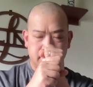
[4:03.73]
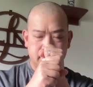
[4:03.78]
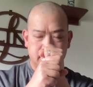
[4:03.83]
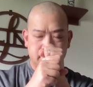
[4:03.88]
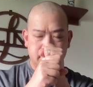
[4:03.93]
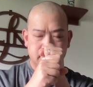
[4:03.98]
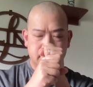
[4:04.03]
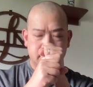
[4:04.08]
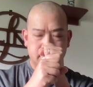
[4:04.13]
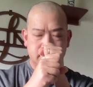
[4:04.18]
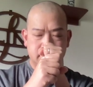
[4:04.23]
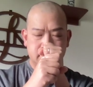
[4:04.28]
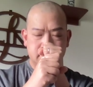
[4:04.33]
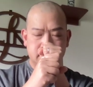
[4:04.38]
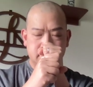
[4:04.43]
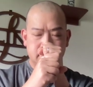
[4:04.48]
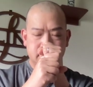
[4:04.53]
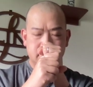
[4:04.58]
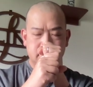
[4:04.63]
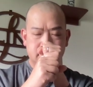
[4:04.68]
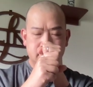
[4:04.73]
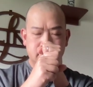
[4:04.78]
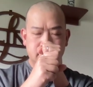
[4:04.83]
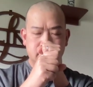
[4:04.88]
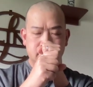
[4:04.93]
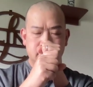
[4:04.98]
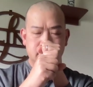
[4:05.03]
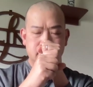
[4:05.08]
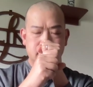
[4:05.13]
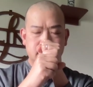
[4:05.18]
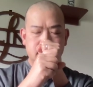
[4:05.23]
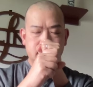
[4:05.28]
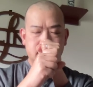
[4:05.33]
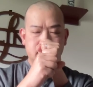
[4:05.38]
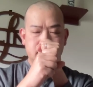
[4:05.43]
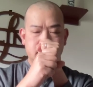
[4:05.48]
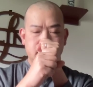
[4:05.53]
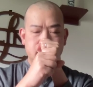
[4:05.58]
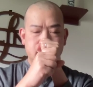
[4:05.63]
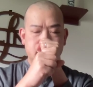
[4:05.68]

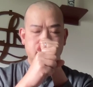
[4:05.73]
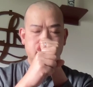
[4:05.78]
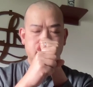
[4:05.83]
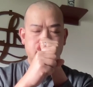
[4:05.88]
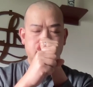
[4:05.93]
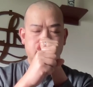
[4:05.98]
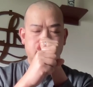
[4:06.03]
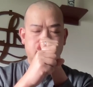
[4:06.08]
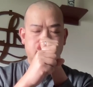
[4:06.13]
Nobody speaks.